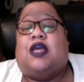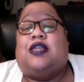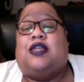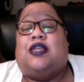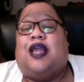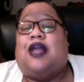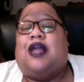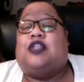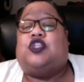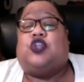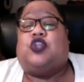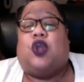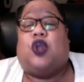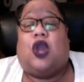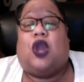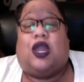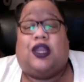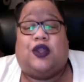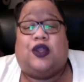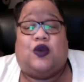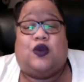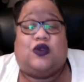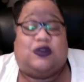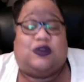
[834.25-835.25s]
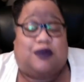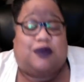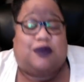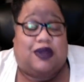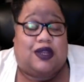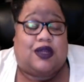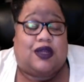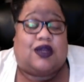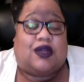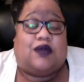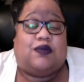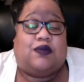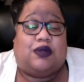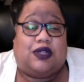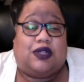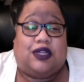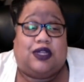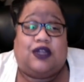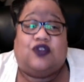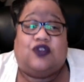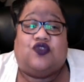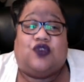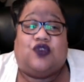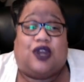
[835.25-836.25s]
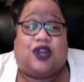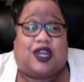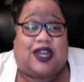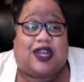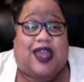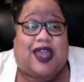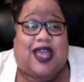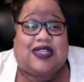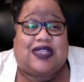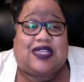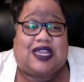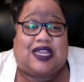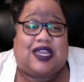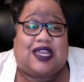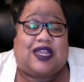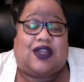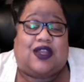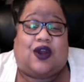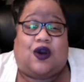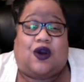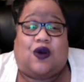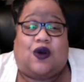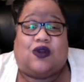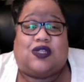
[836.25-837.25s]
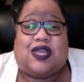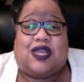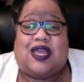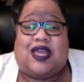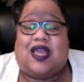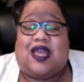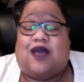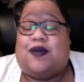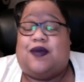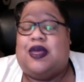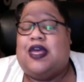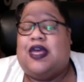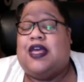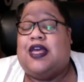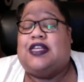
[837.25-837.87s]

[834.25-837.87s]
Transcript: Now Charlie, who's been a complete drunken ass idiot the whole time,